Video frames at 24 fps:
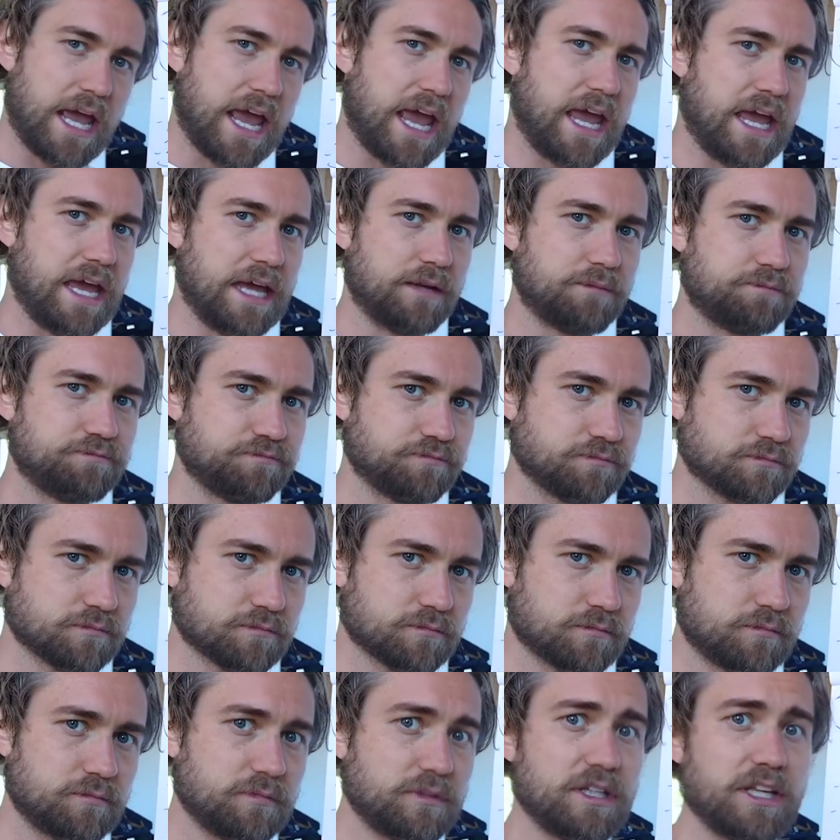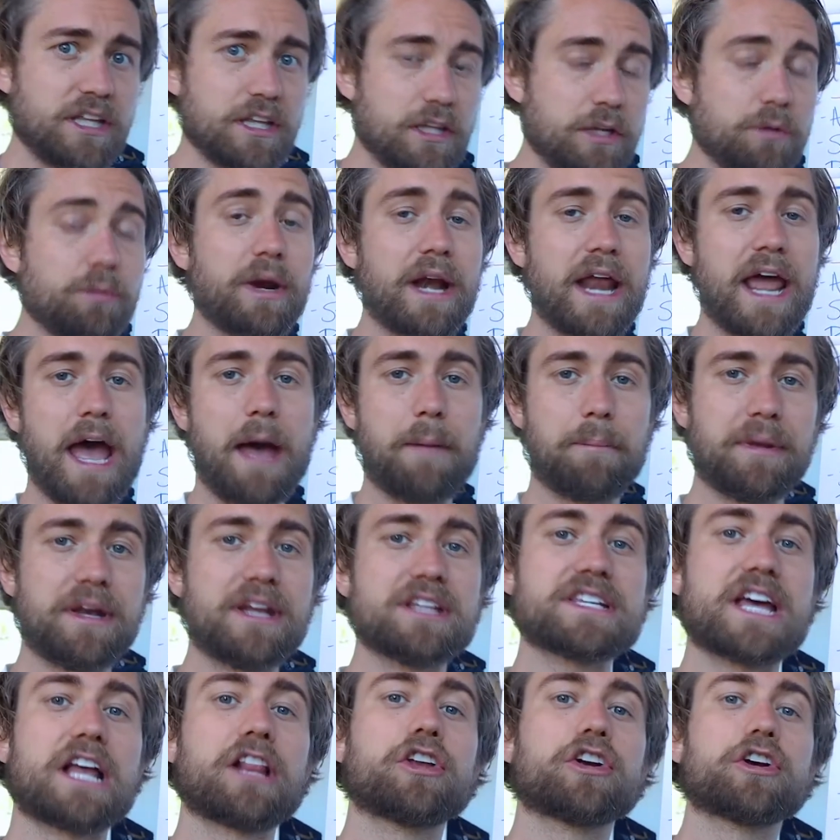And then what happened
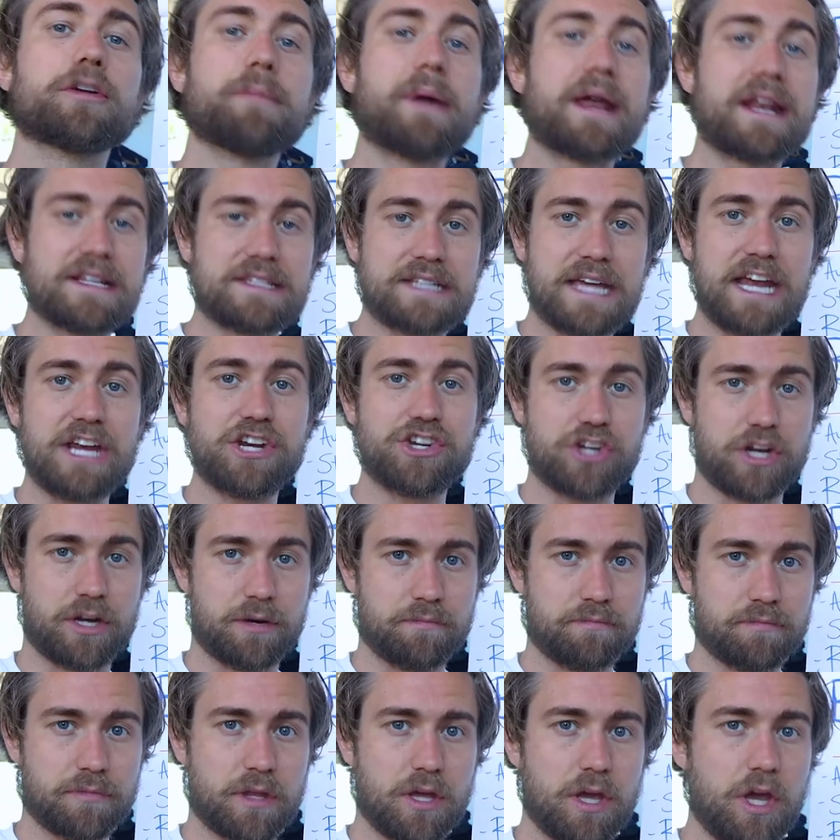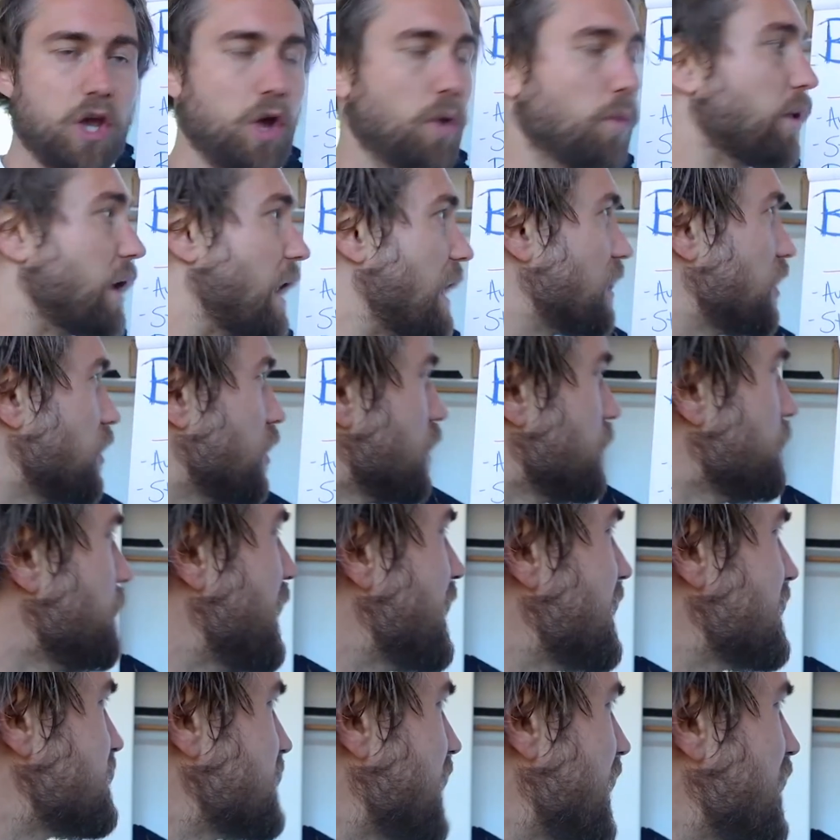is I learned meditation. When I learned
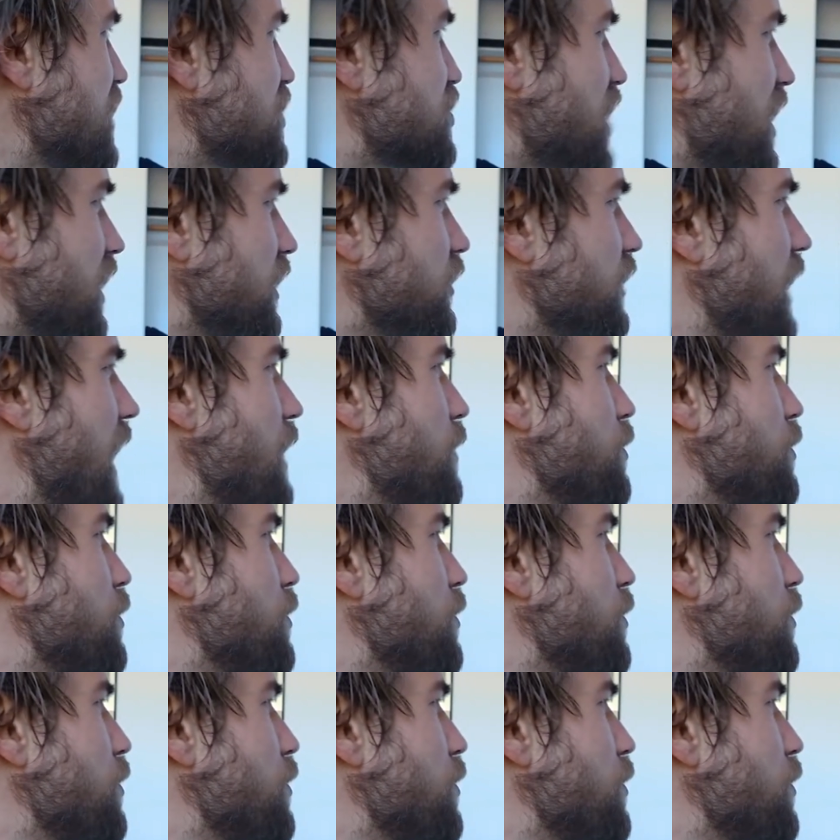meditation, I learned how